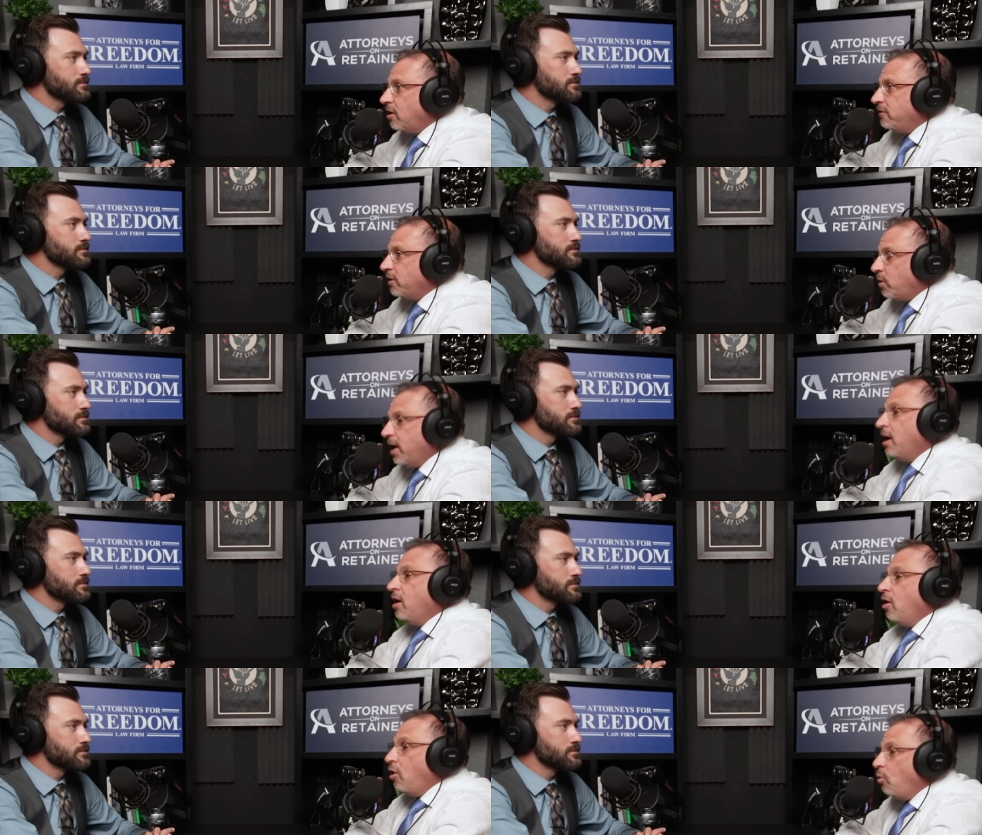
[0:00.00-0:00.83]
Speaker 1: are on their way,
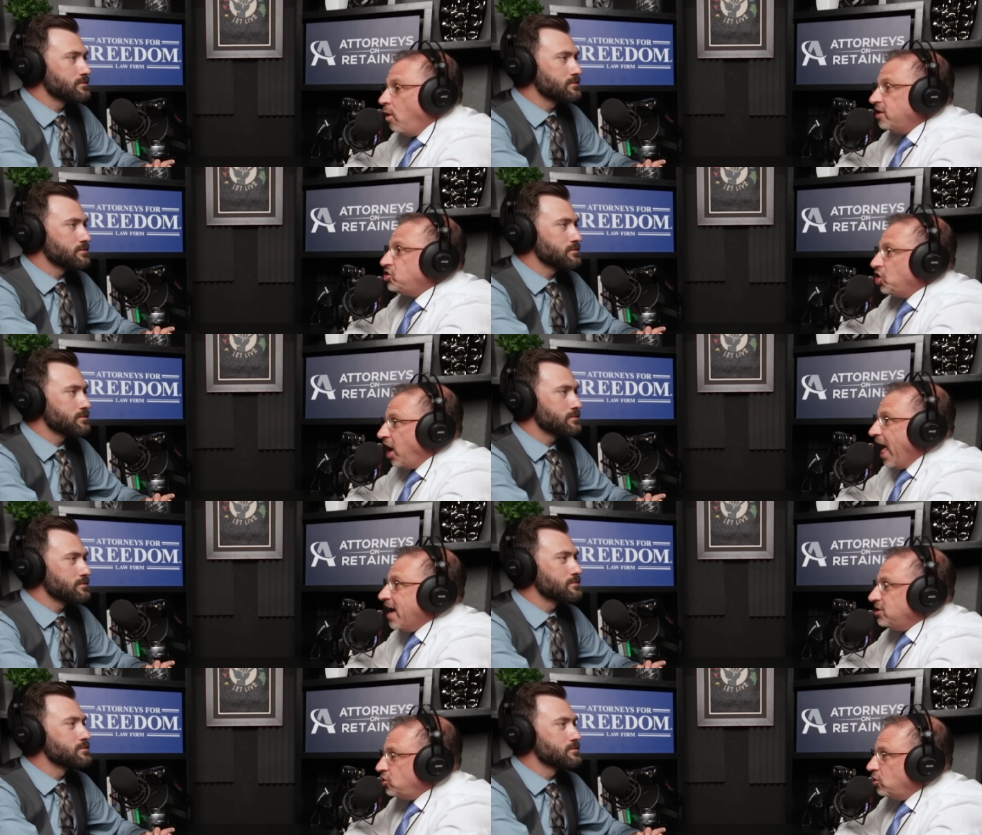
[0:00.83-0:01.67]
what should
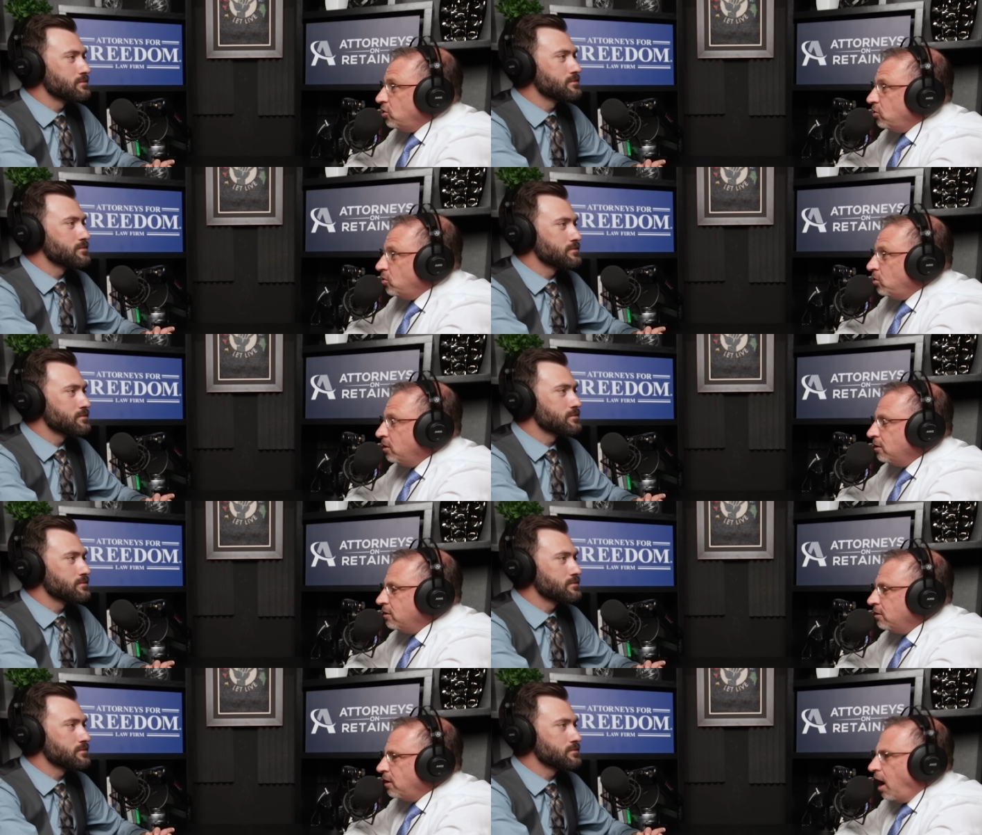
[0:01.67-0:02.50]
I do?
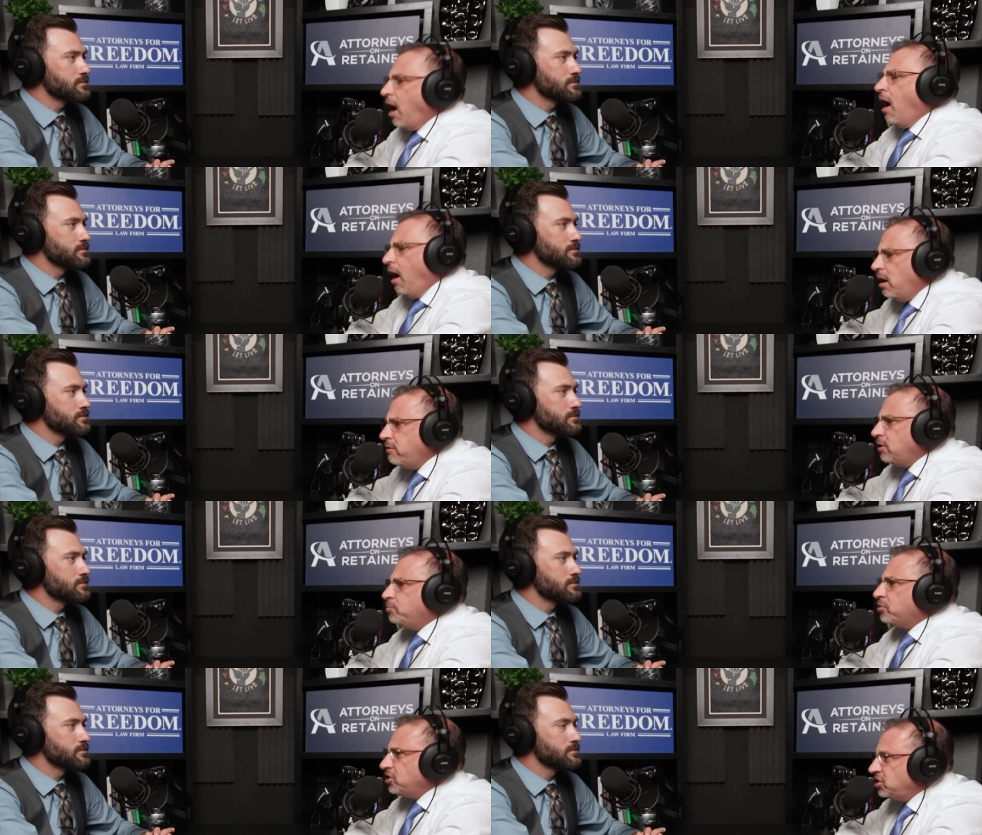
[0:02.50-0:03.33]

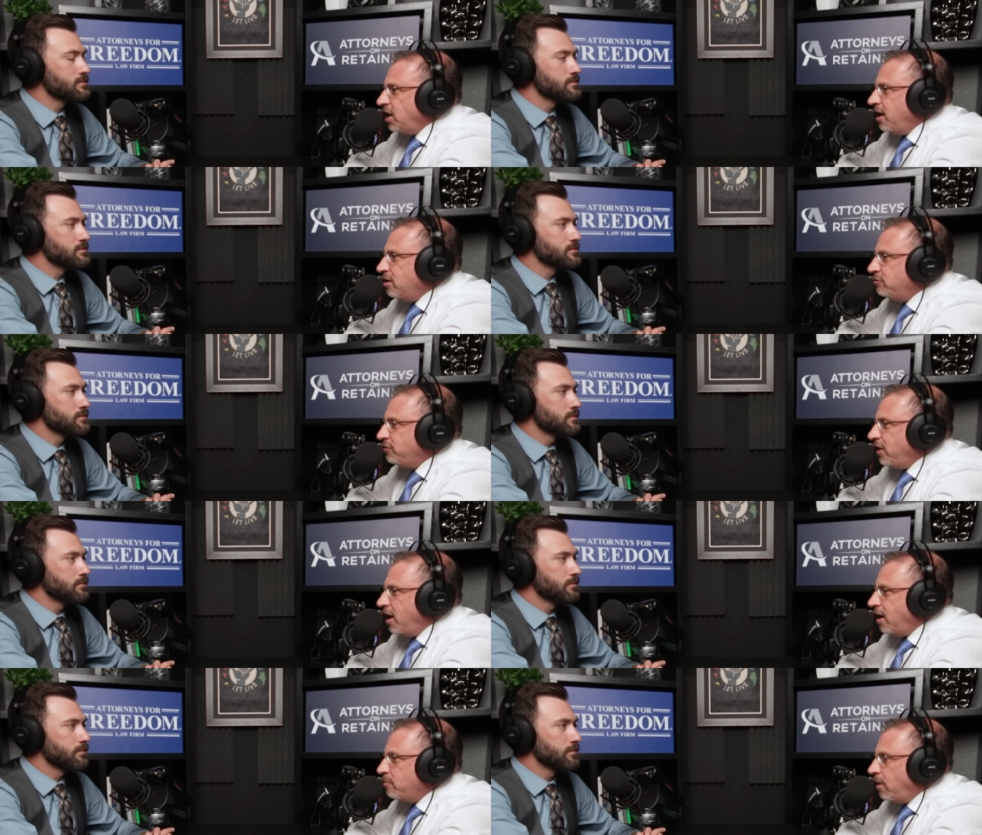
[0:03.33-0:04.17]
100% of
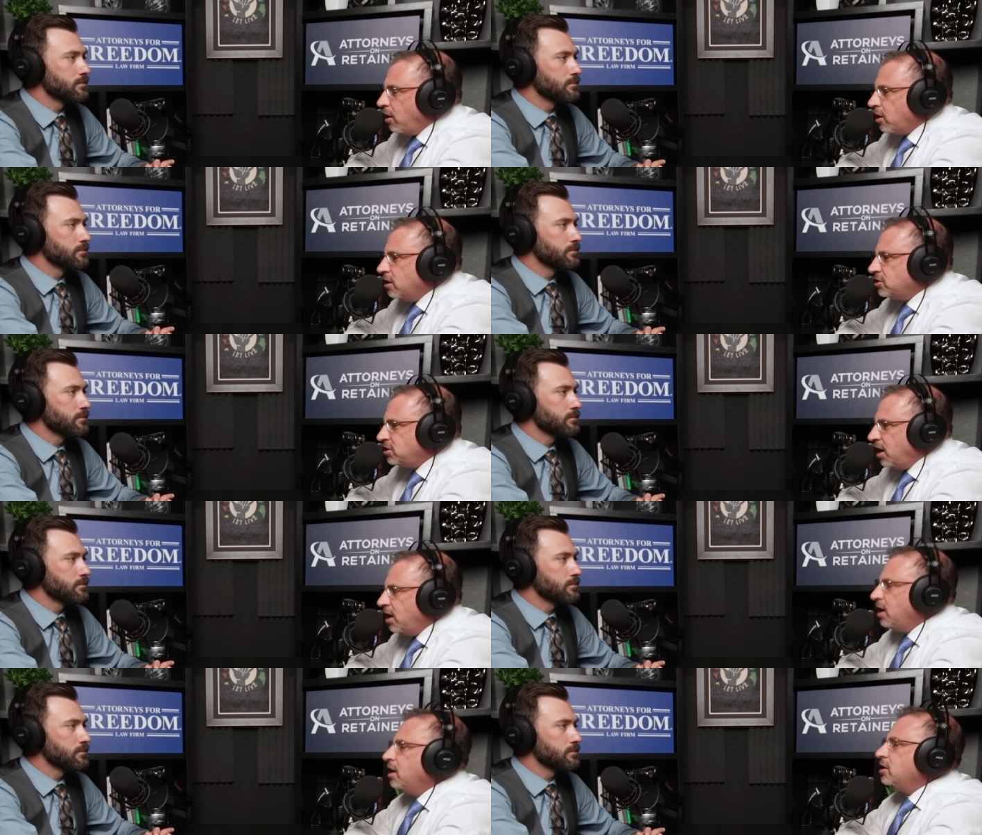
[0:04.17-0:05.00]
them are going to
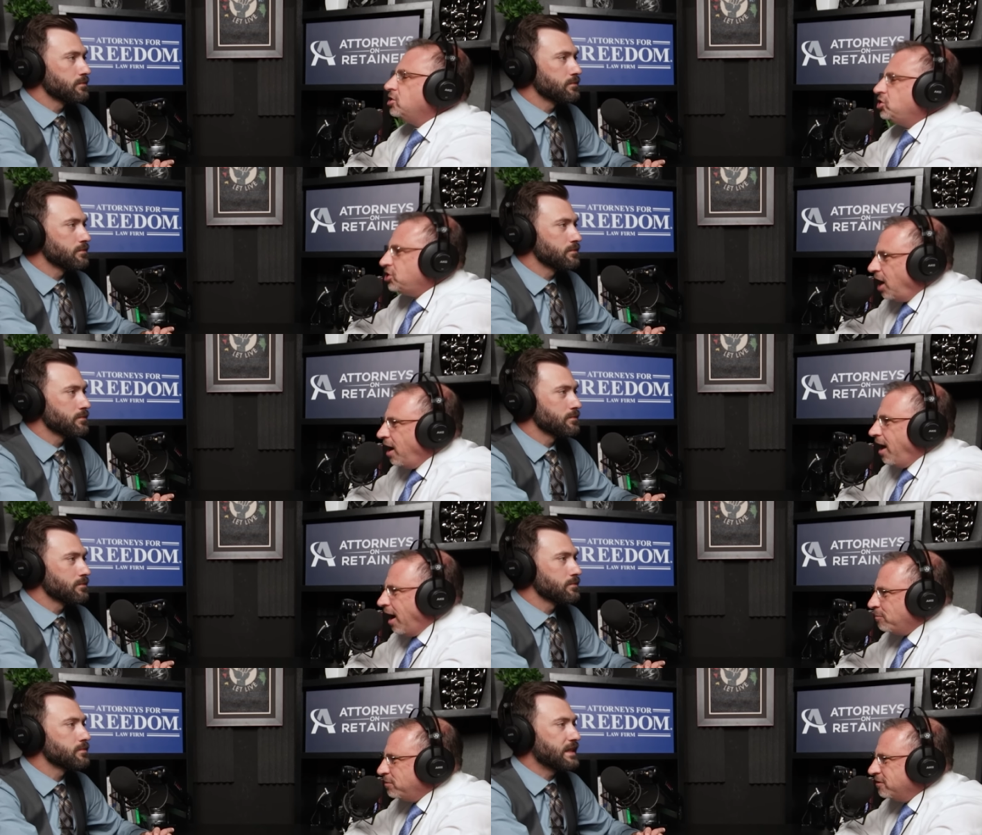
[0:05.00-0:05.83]
say, shut
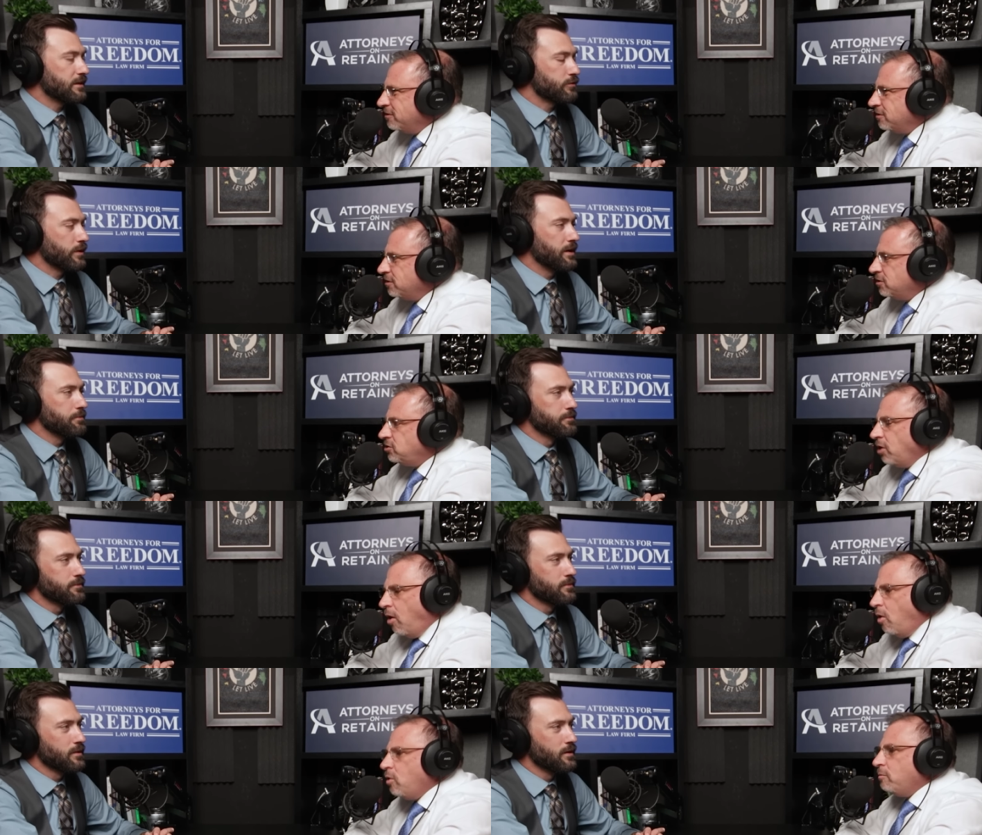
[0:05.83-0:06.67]
up.
Speaker 2: That's right.
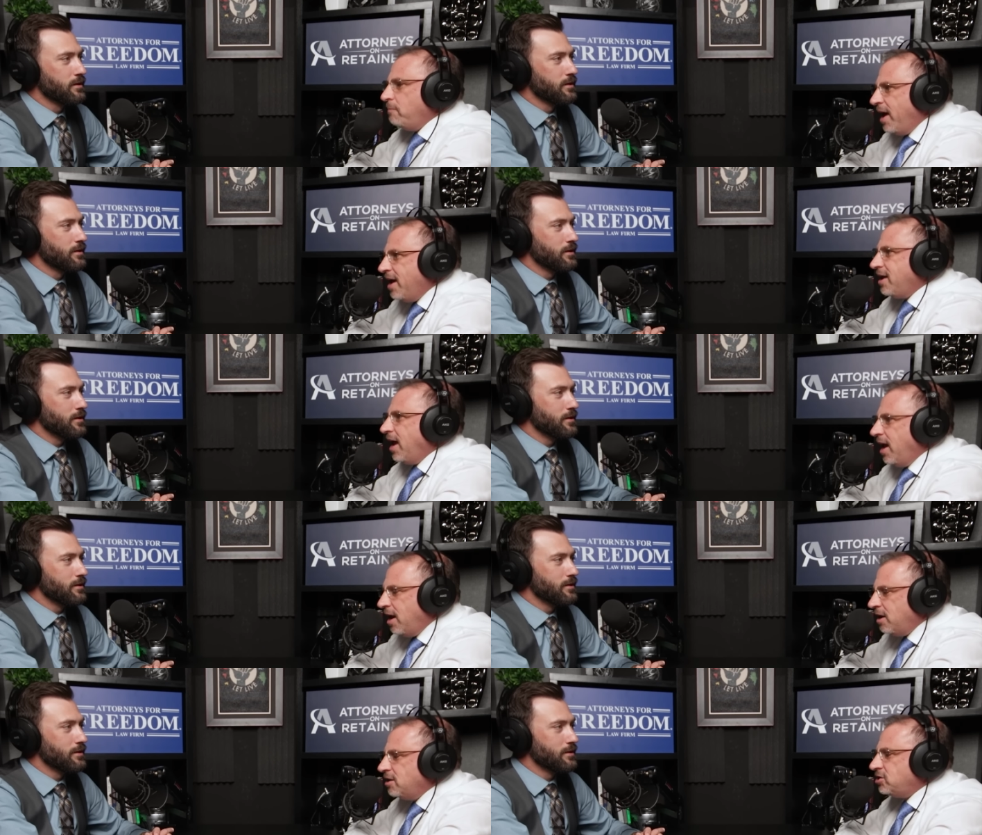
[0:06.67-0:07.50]
Speaker 1: Don't make
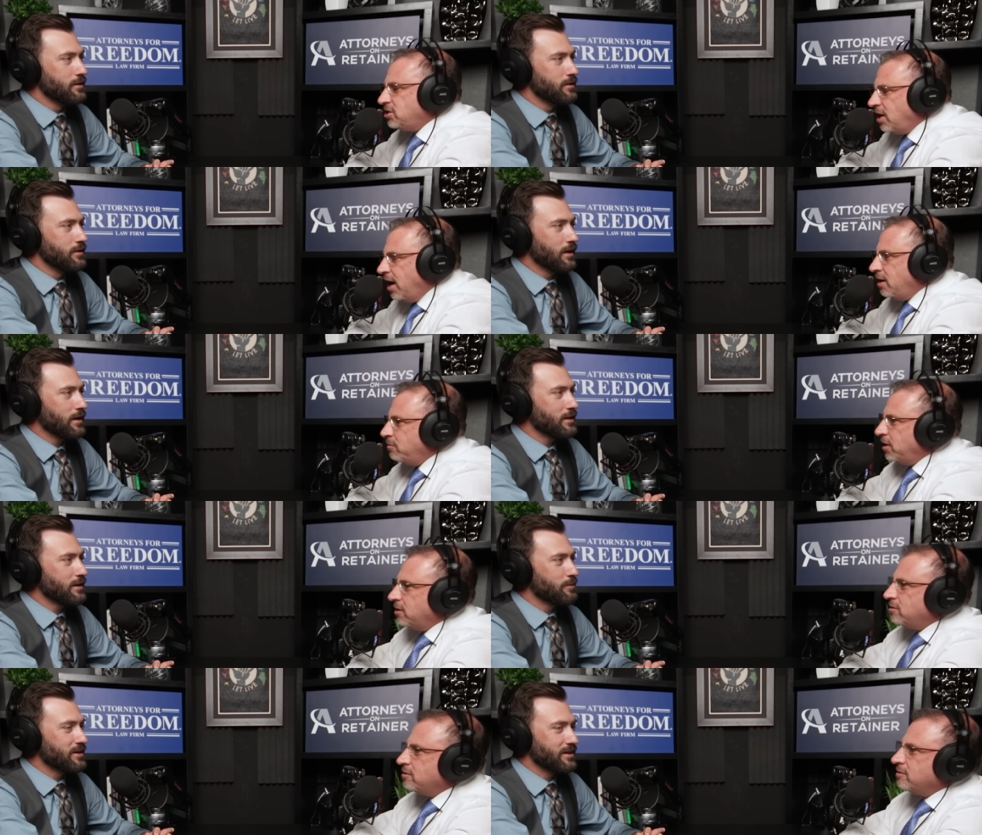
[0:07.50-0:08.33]
any
Speaker 2: statement. None
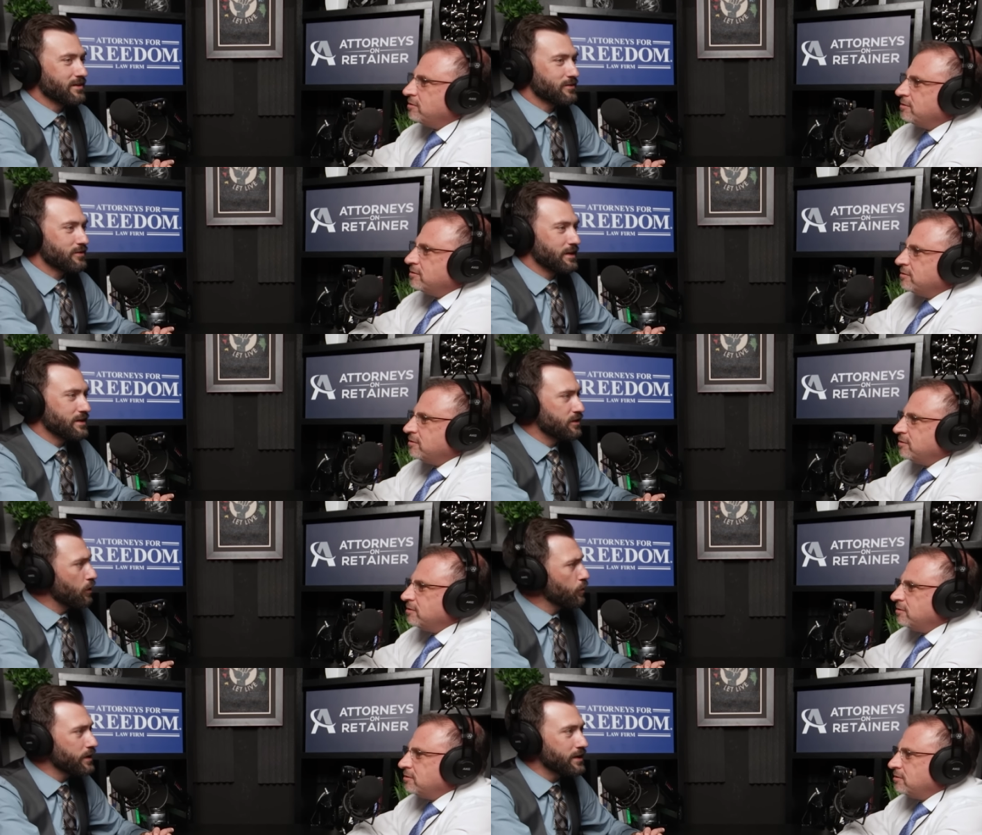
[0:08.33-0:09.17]
of them are going to say,
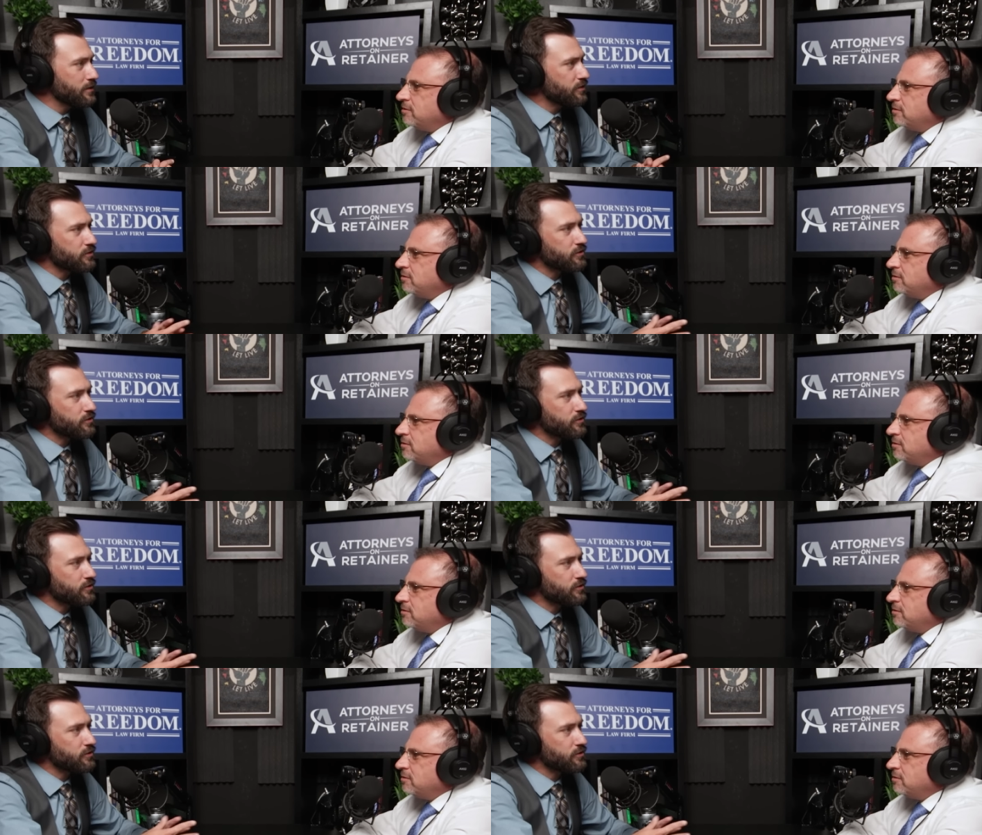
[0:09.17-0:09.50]
go in and